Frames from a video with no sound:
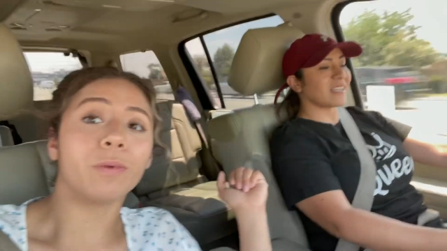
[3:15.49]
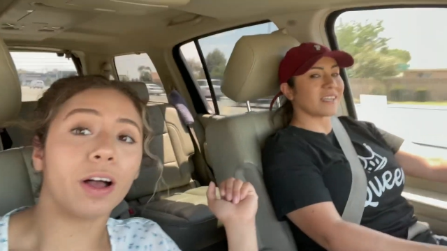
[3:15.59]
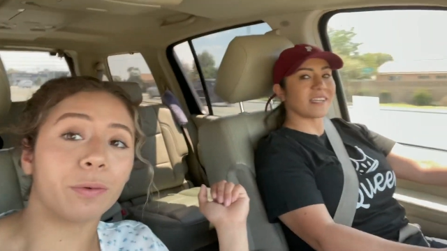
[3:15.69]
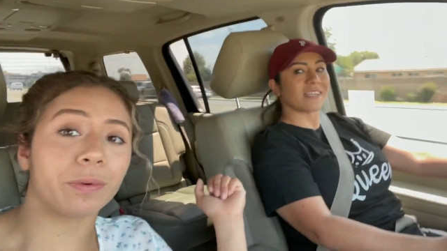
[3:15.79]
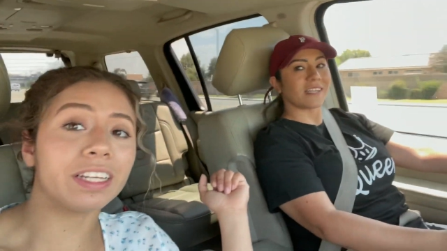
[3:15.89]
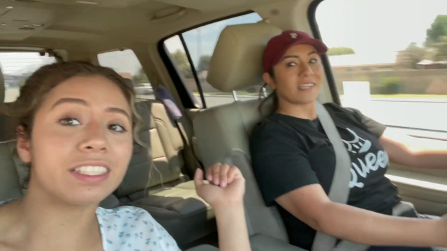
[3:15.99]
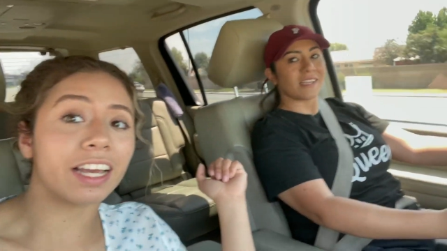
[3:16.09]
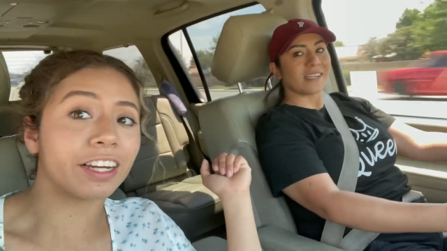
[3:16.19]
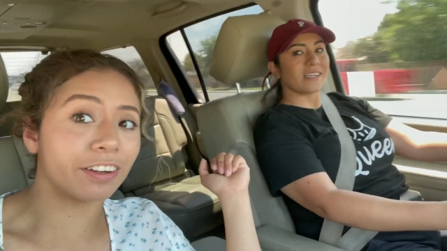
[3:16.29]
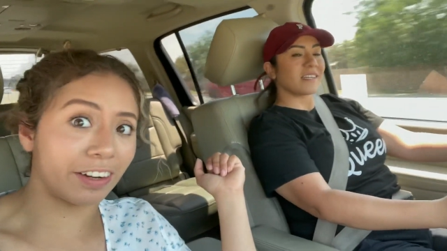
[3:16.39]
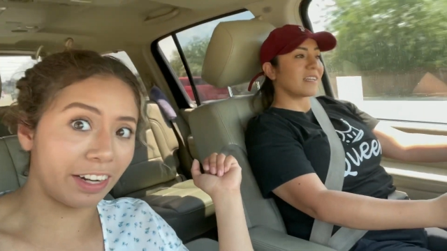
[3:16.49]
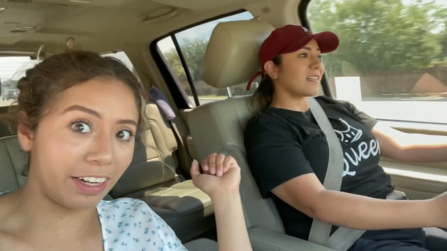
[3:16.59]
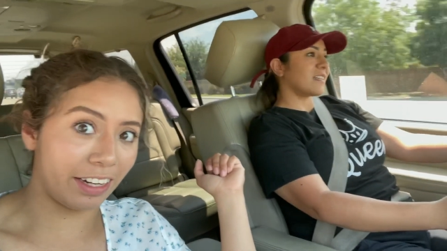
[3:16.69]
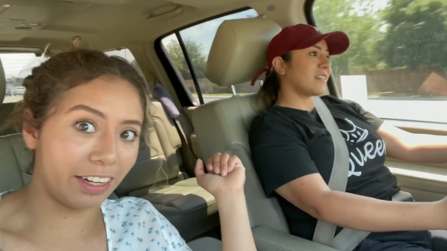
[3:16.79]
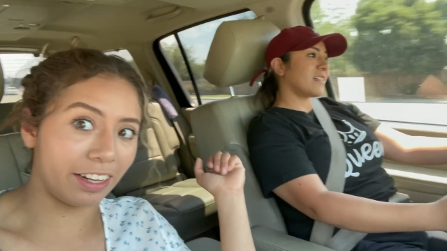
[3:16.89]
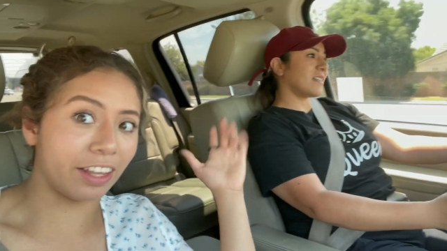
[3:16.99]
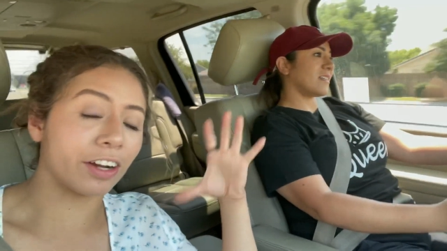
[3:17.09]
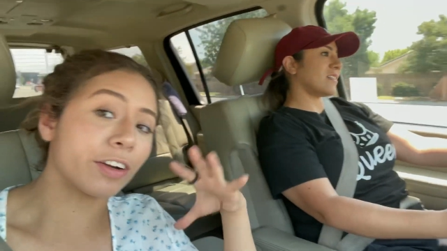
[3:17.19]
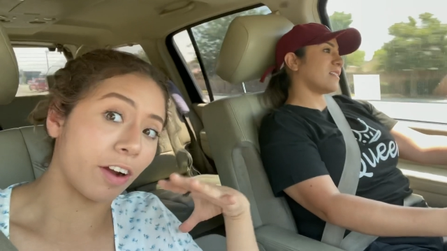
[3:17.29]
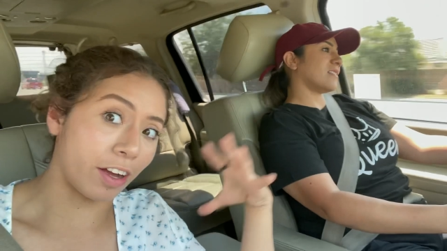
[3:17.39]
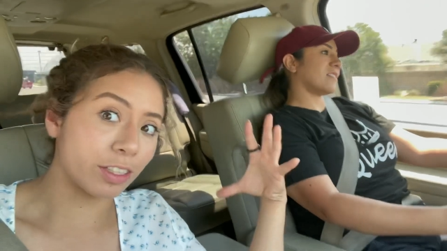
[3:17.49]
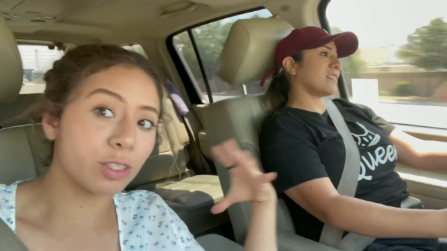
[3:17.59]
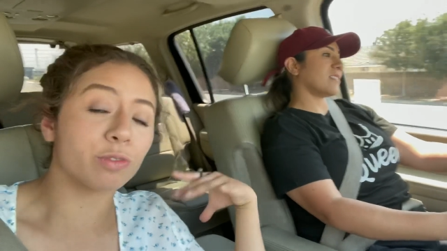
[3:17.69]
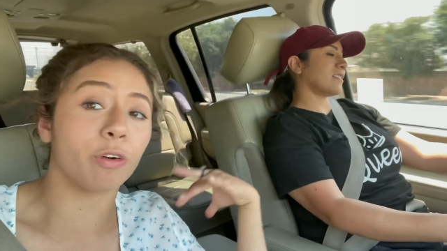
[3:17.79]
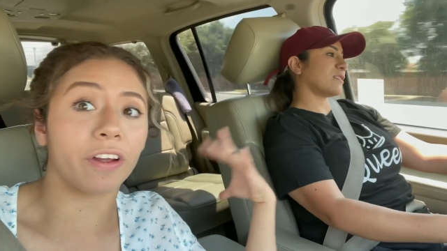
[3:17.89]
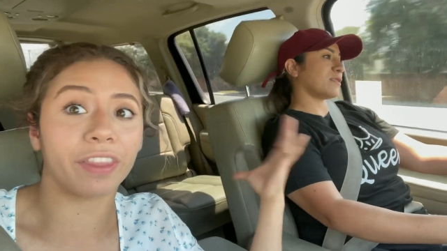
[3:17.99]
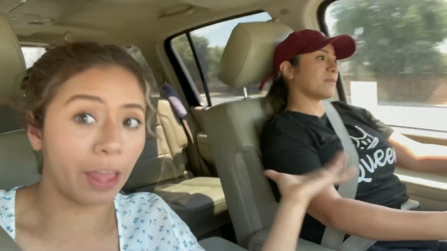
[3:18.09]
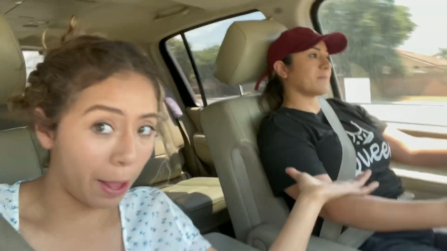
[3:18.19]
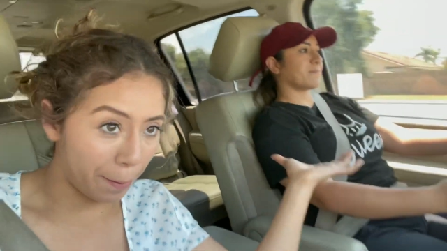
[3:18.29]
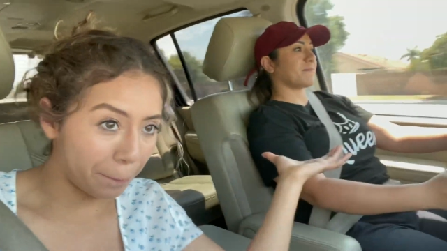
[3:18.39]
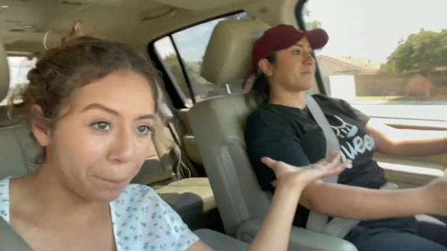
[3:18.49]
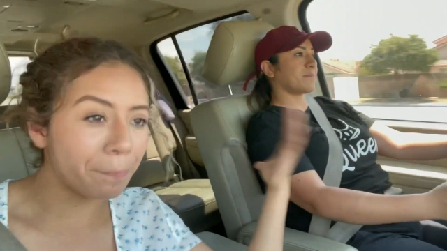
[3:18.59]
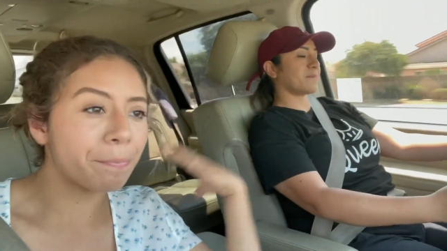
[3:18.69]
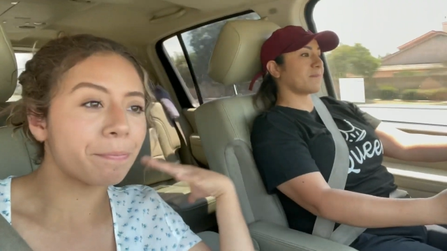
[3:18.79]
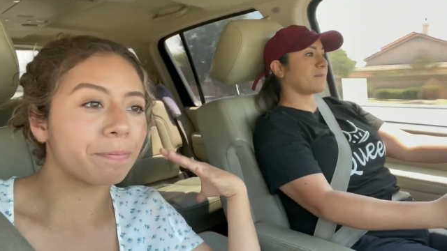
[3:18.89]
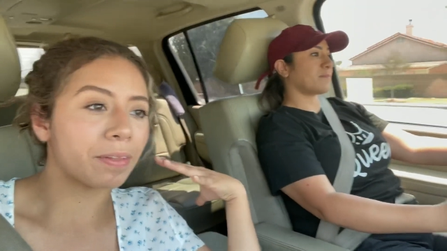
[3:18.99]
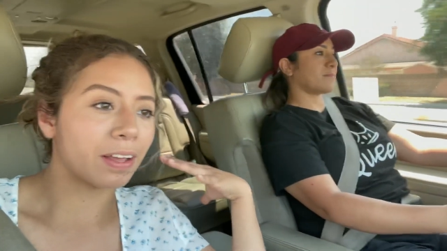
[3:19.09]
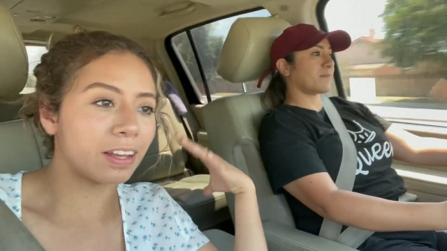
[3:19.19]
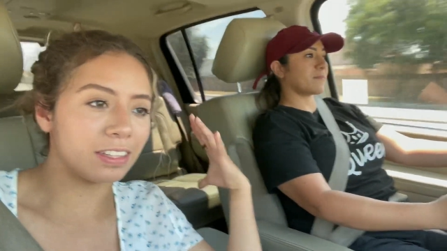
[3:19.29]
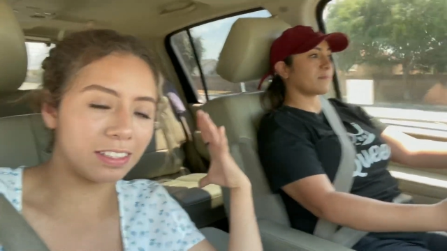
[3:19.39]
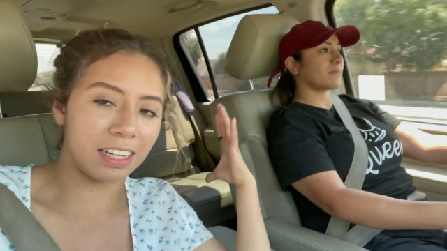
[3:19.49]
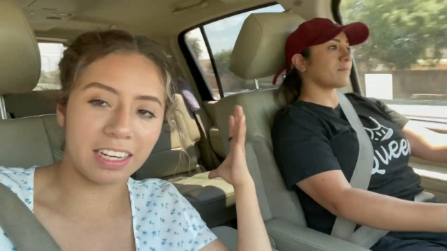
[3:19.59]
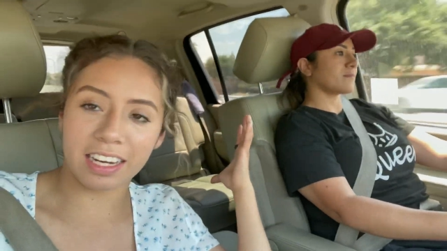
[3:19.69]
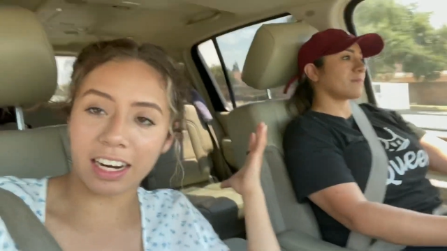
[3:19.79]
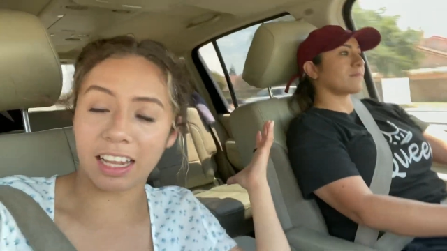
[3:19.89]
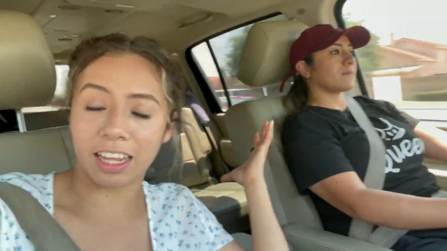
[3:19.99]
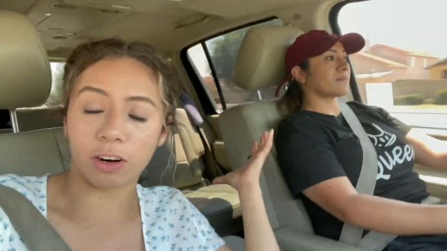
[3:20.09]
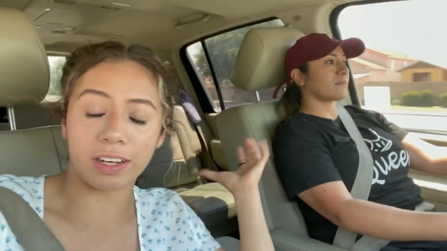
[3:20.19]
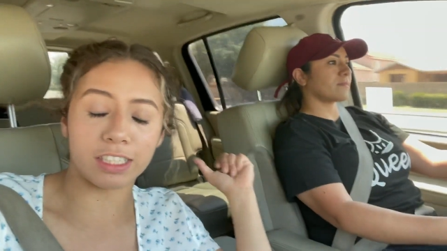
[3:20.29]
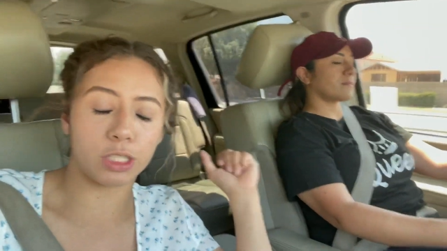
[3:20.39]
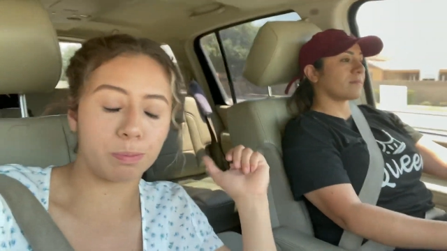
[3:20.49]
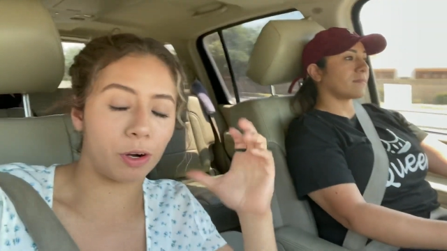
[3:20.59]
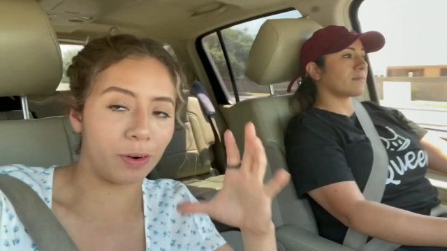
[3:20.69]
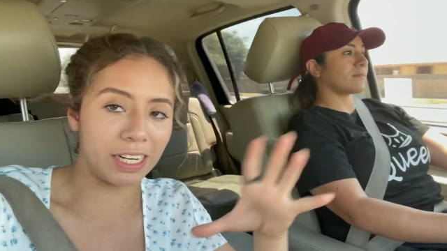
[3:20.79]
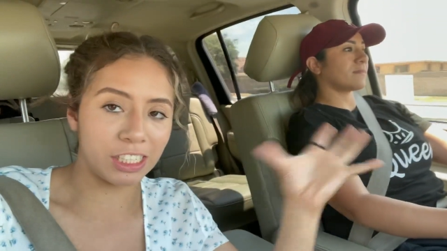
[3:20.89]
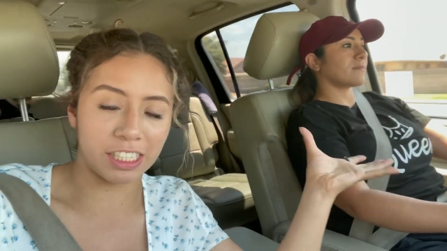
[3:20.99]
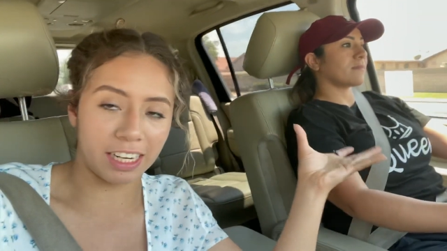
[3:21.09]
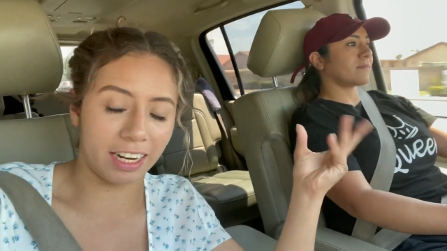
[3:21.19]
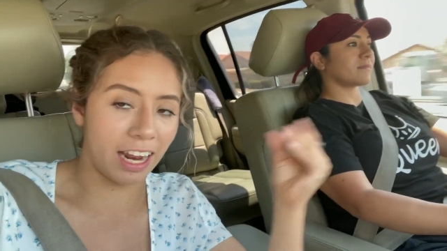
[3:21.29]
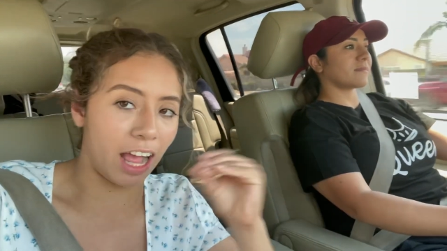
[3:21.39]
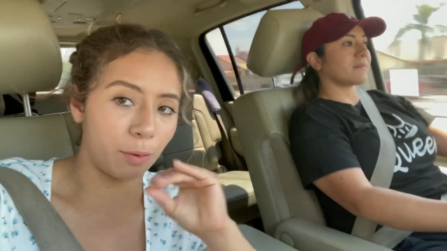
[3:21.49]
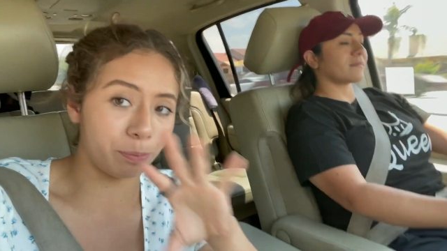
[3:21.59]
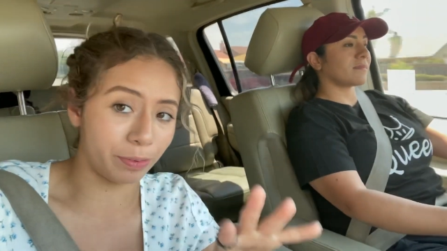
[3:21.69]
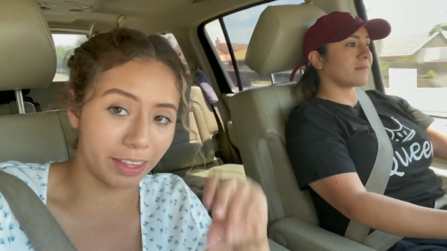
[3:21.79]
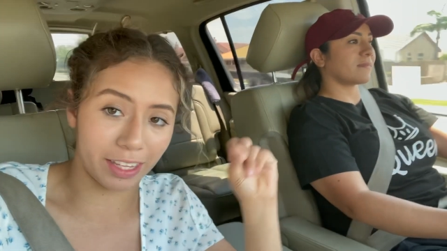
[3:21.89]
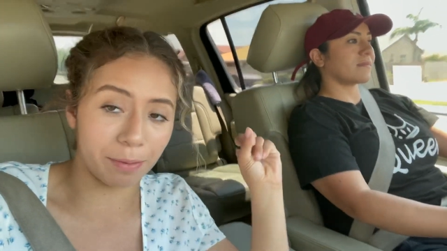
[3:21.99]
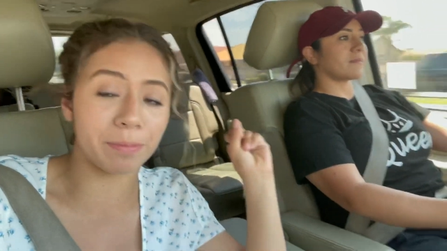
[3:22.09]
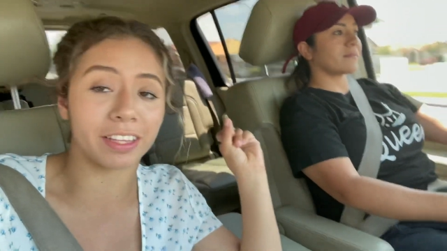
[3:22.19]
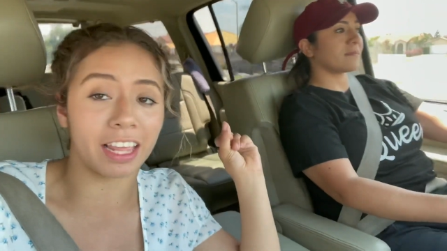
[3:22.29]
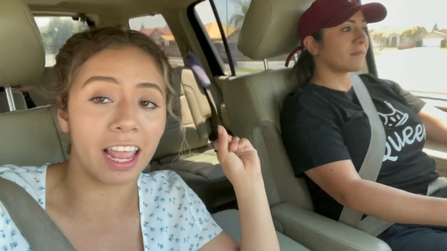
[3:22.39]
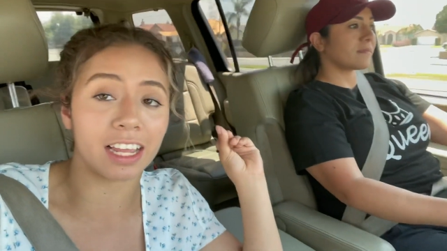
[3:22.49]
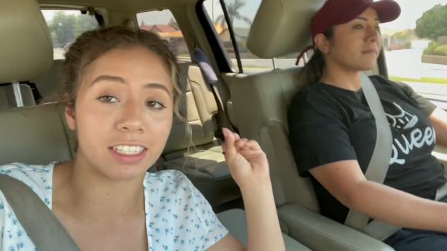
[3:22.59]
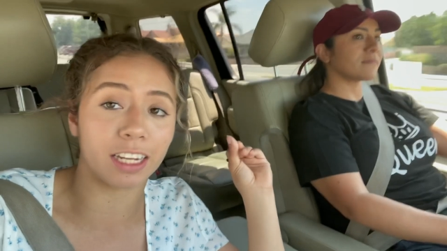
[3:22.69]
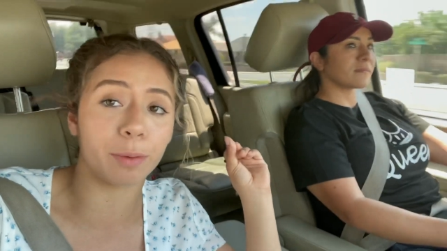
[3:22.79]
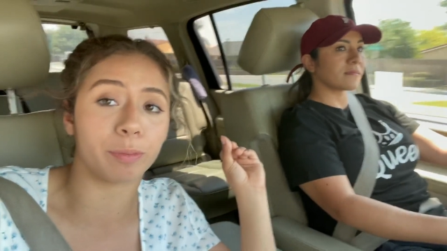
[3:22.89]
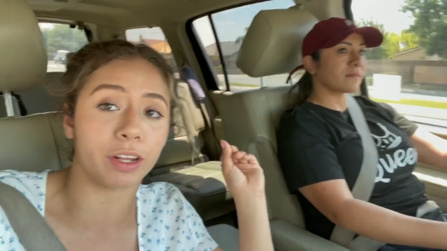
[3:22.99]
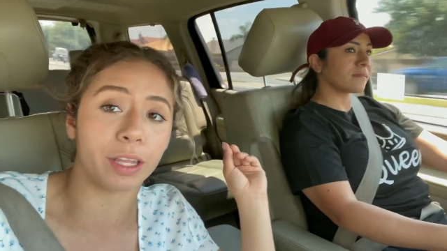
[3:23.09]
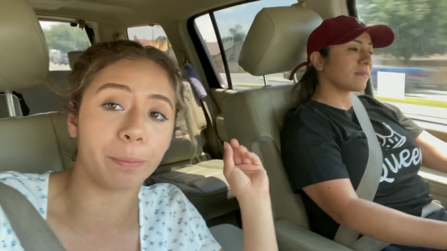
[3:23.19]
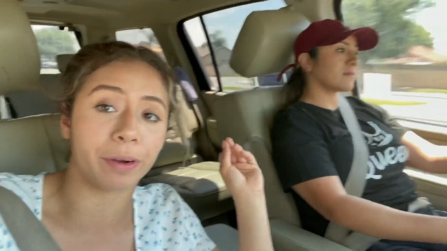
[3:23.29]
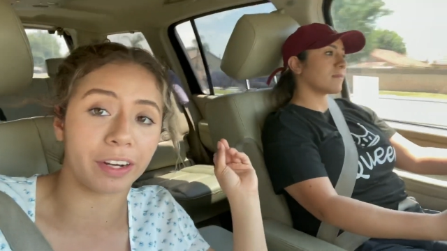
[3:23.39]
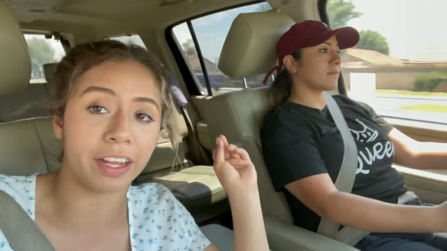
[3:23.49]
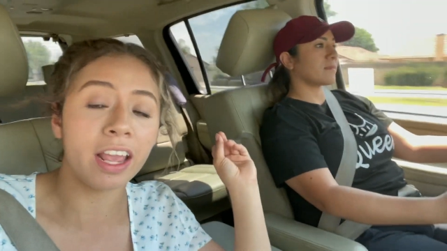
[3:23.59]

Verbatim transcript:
Speaker 1: Well, we decorated their Crocs for them because they needed a little inspiration and help with them, but they ended up really pretty.